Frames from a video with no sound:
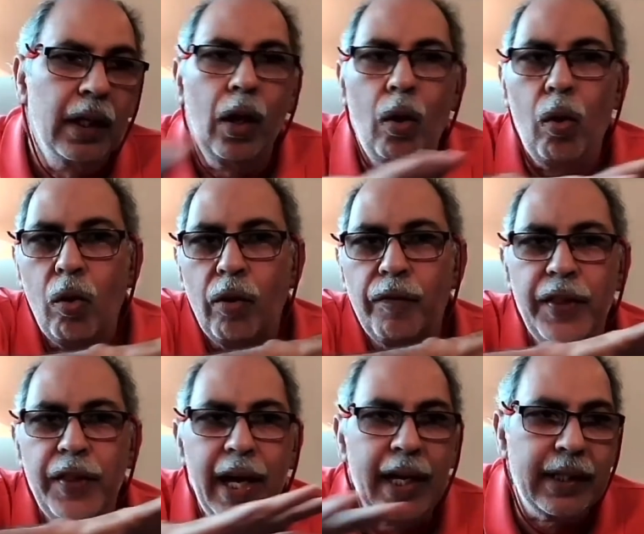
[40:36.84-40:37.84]
All of
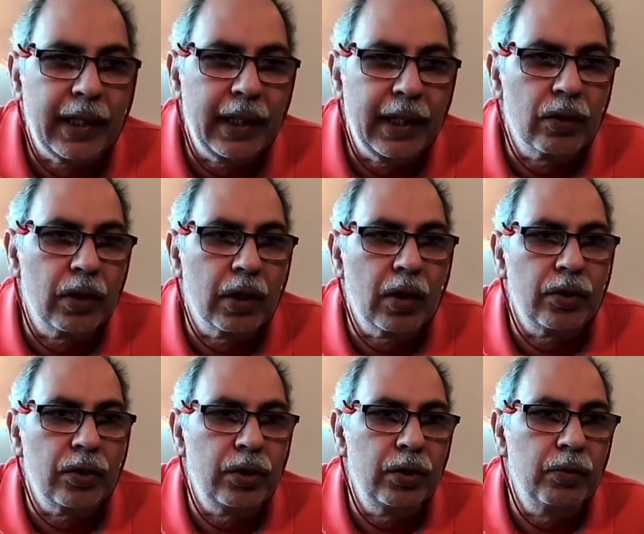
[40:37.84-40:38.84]
that is going to
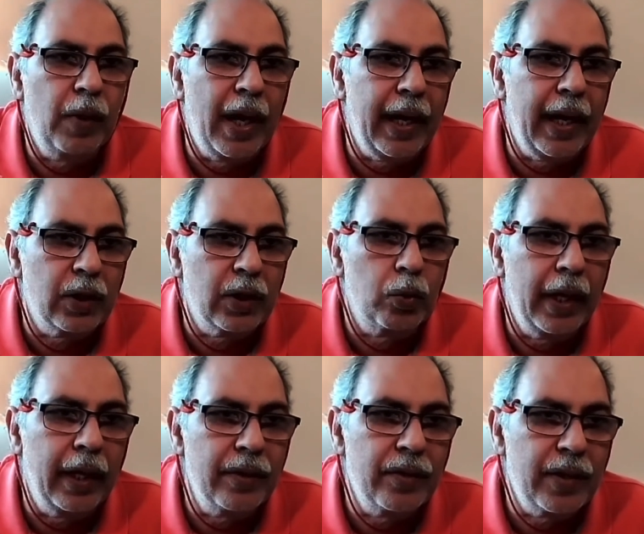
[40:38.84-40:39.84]
cost you Y, X, Y,
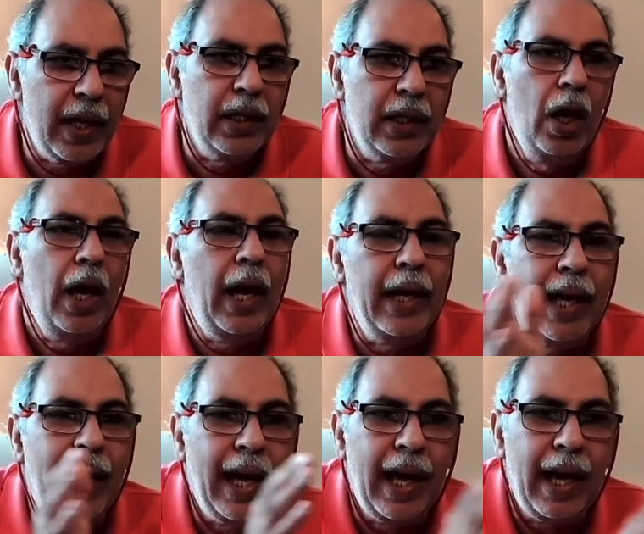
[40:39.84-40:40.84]
and Z. And I
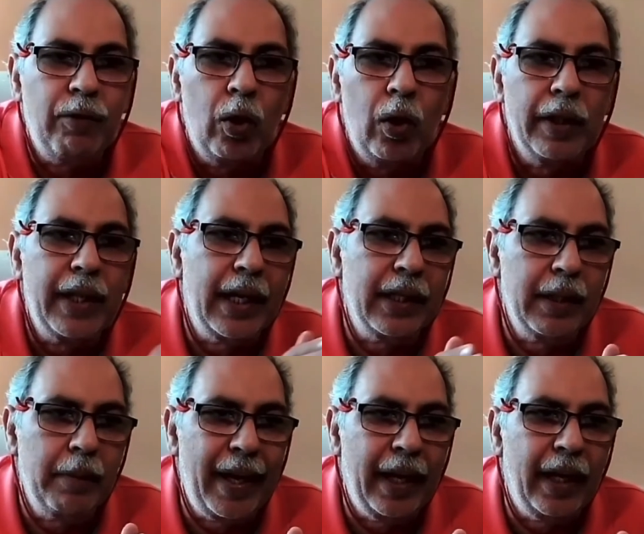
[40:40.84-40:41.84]
have all that in the
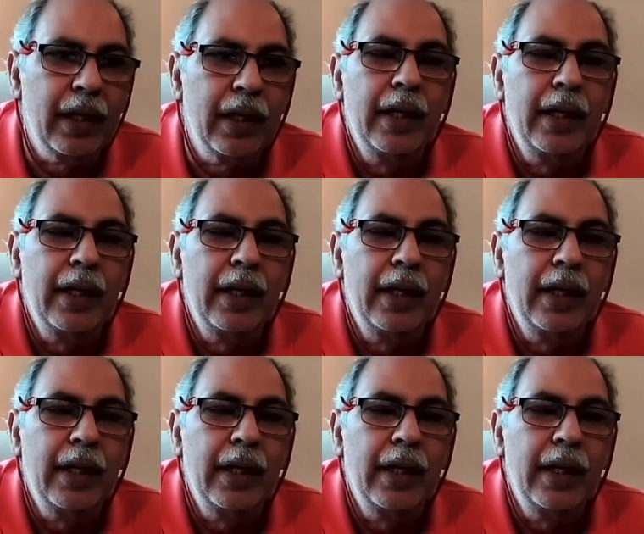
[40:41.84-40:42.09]
bank.